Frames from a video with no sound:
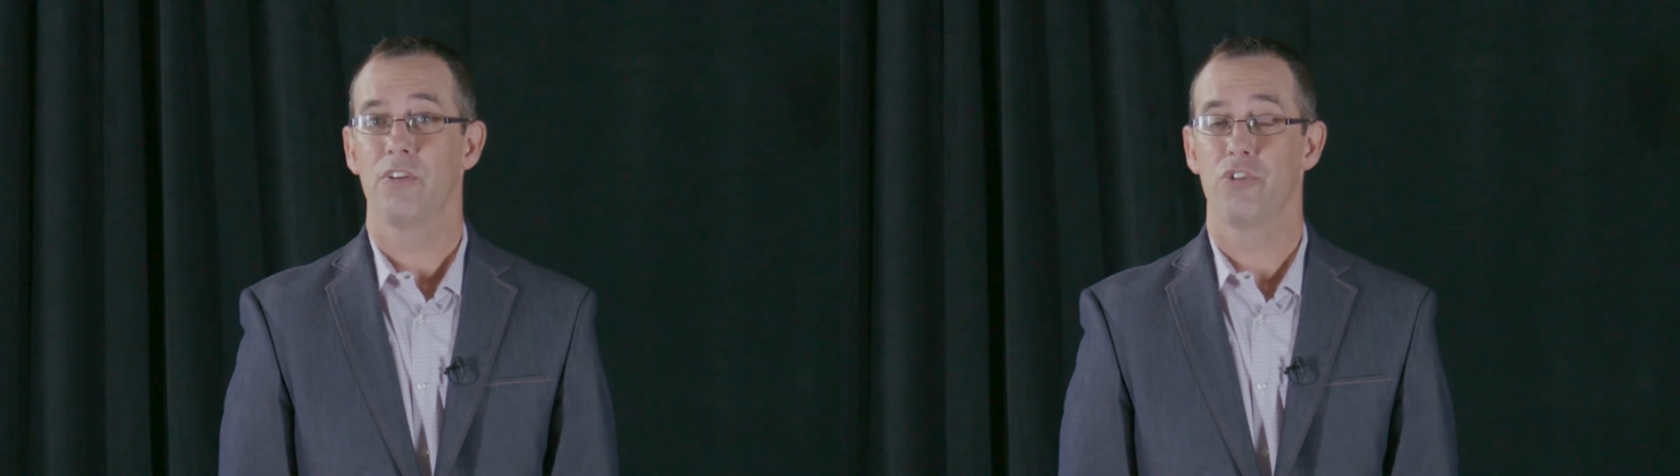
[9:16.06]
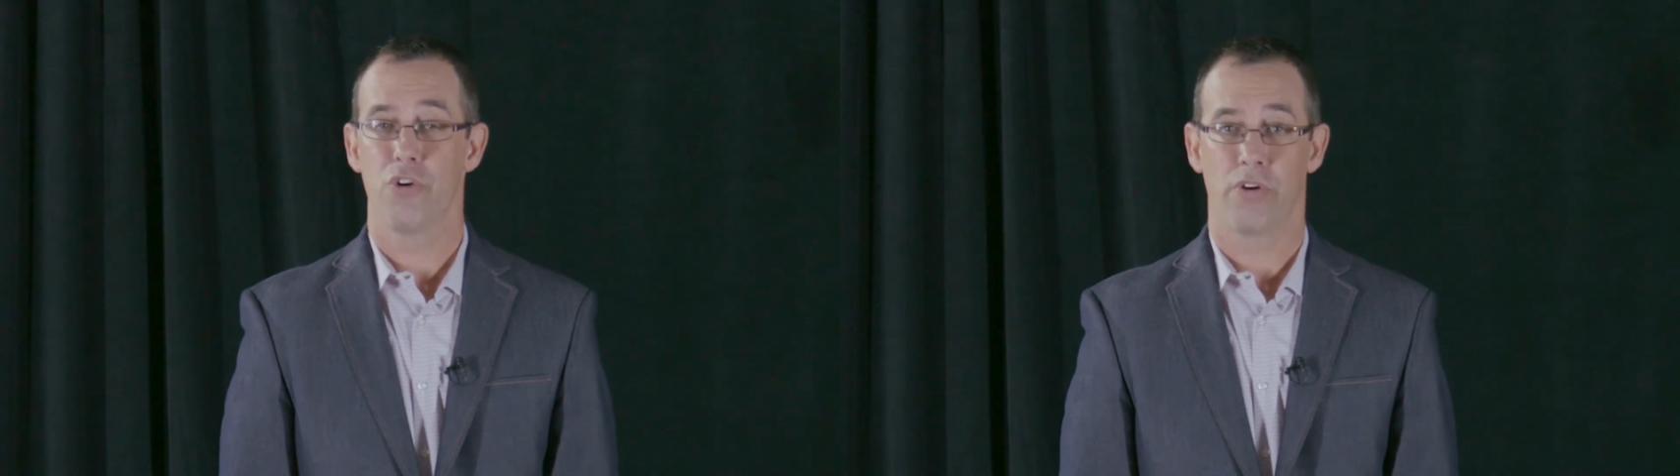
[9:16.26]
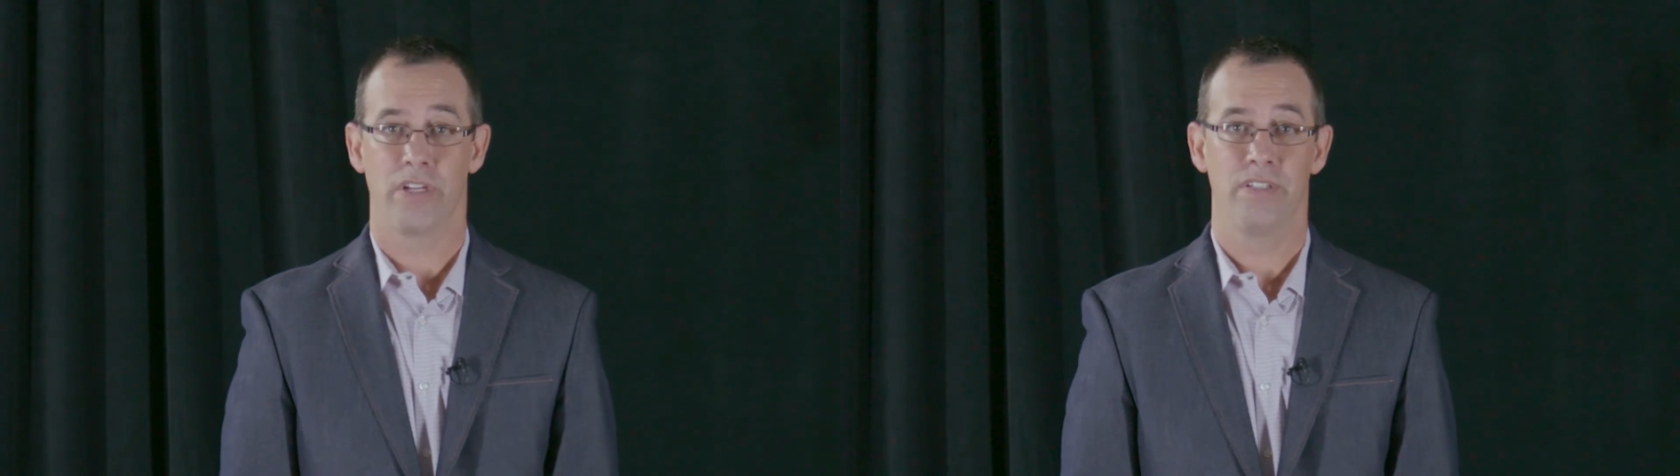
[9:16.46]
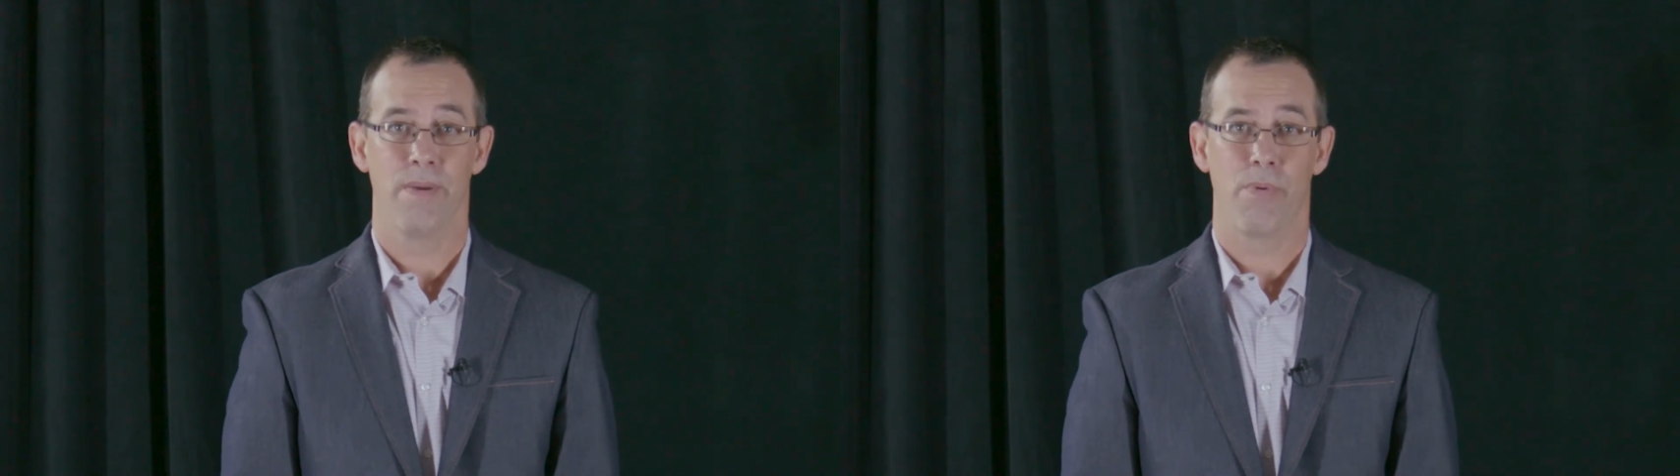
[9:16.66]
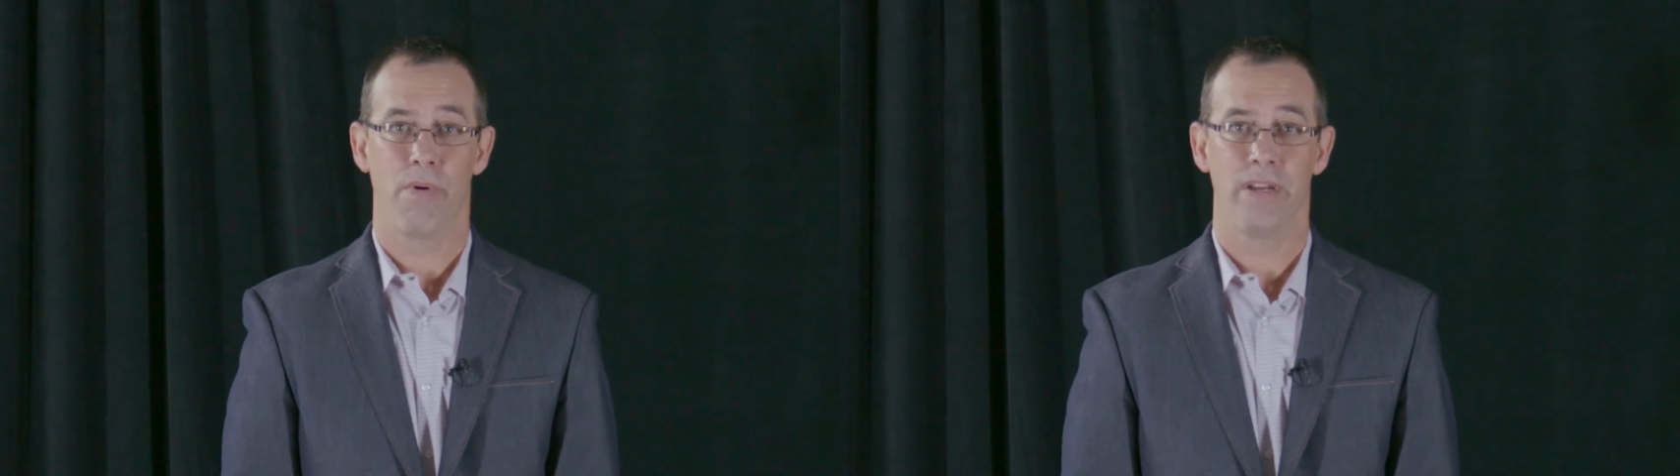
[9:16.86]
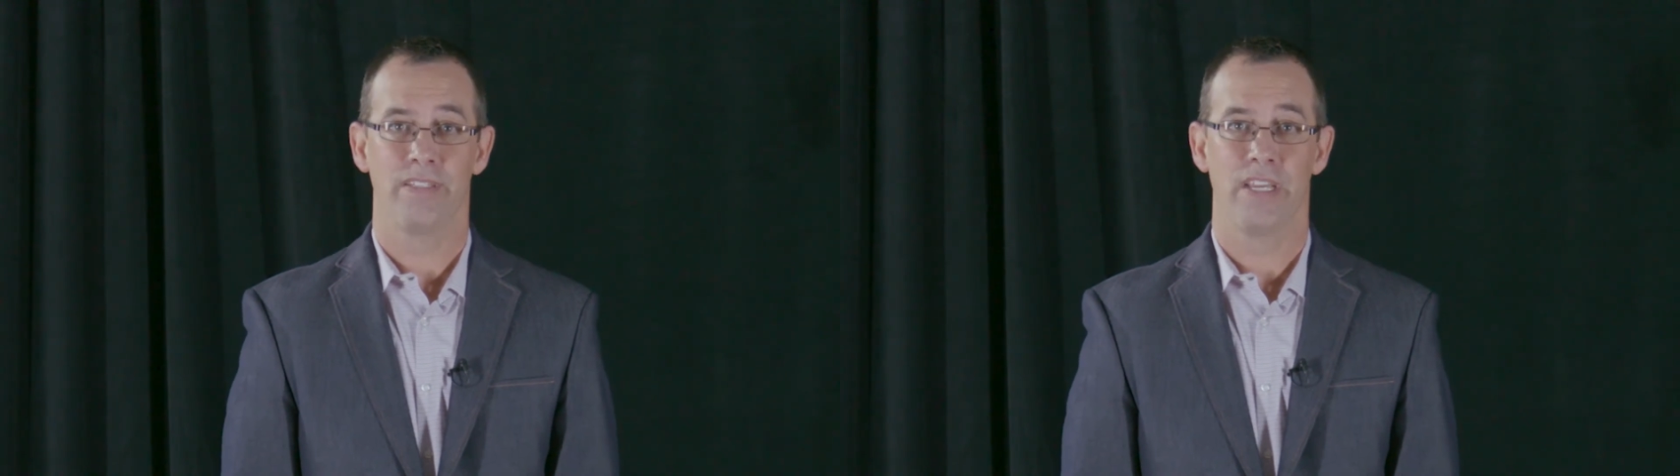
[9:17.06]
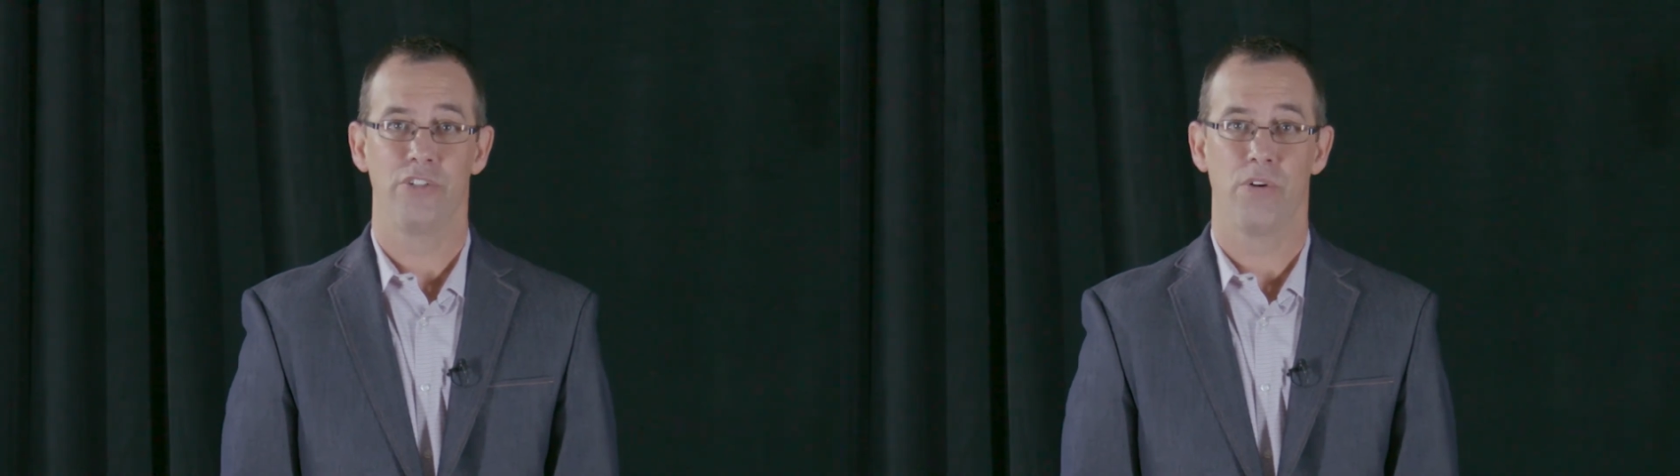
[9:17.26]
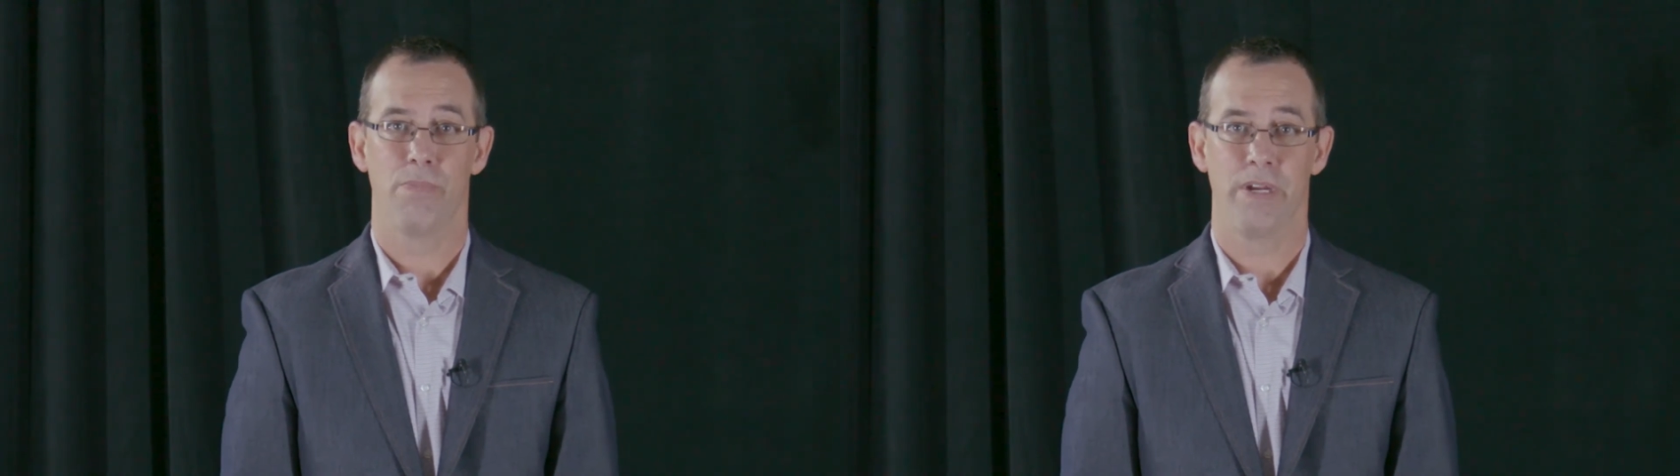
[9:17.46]
to your contemporaries and
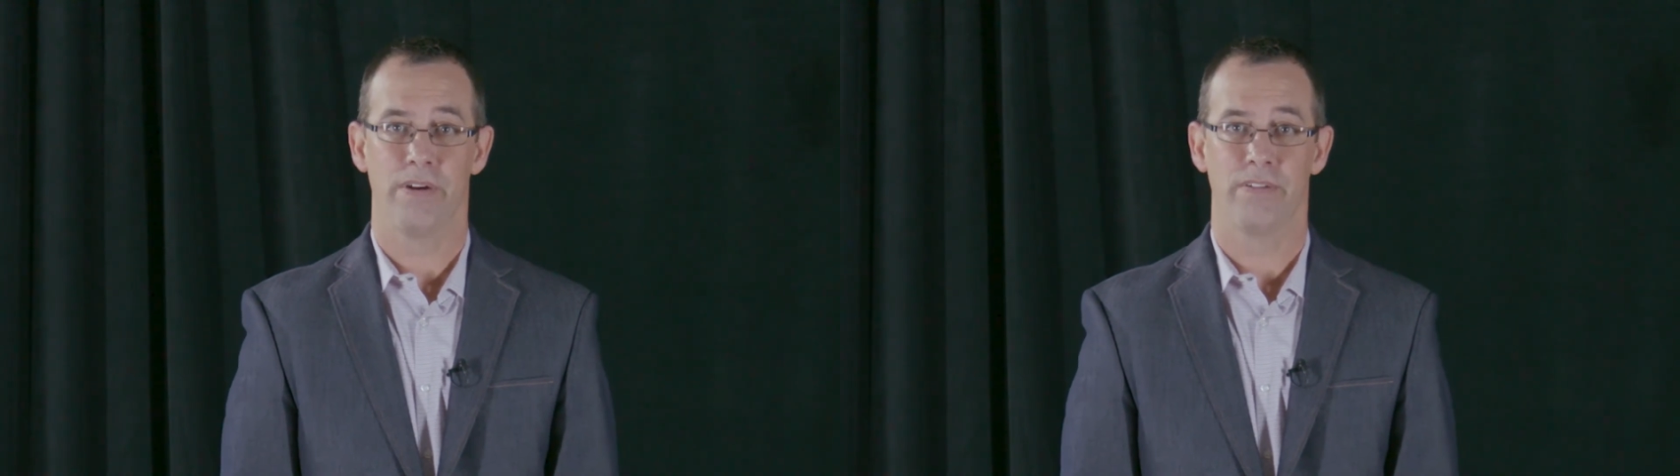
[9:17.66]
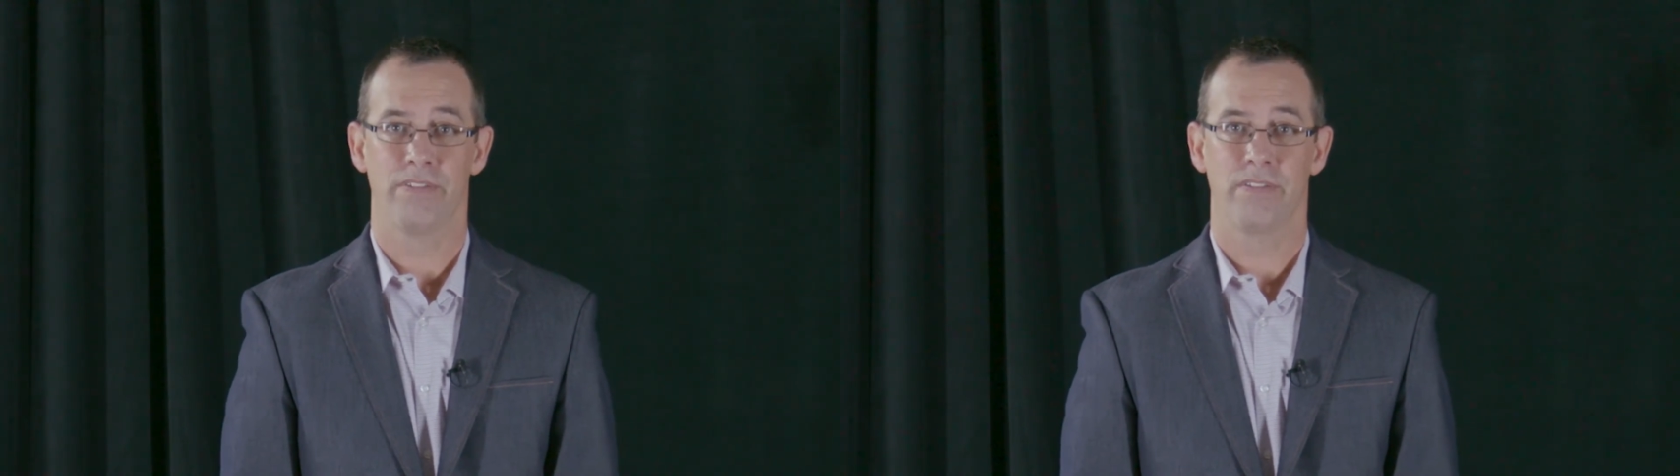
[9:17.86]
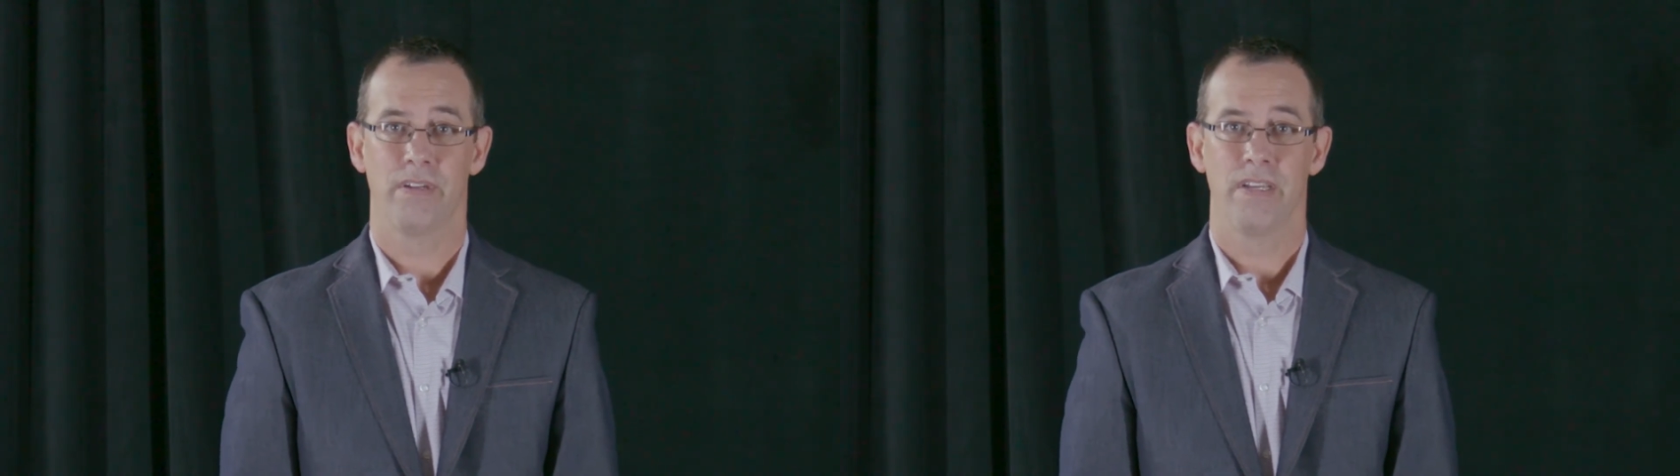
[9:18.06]
your peers.